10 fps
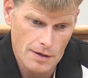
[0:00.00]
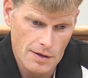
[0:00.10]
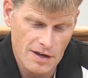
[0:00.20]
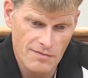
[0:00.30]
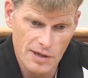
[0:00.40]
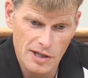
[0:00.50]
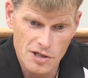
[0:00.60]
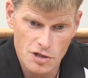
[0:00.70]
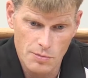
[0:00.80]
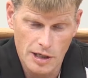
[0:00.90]
they've been
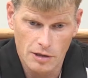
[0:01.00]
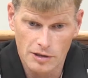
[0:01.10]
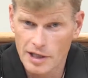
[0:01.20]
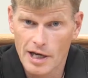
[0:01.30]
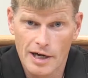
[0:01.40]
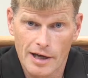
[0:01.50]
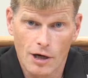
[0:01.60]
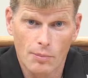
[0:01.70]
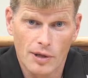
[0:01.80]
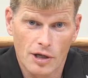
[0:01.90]
instrumental in kind of
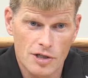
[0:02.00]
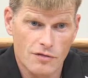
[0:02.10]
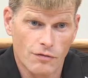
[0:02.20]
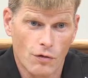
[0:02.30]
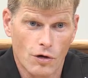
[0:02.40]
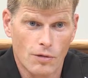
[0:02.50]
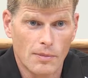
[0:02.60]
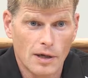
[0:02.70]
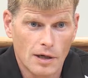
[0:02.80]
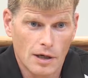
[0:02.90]
helping us form